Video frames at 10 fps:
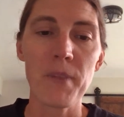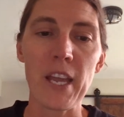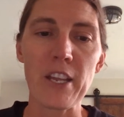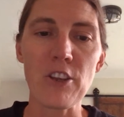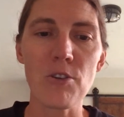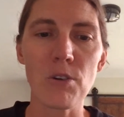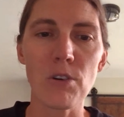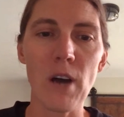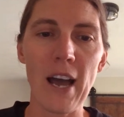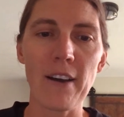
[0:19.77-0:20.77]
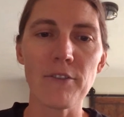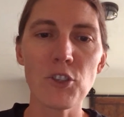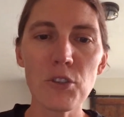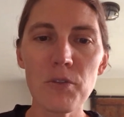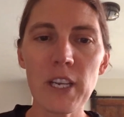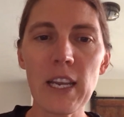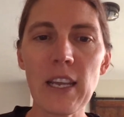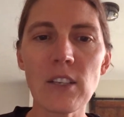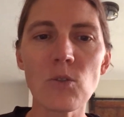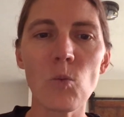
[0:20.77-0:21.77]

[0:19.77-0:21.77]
And you'll have two readings.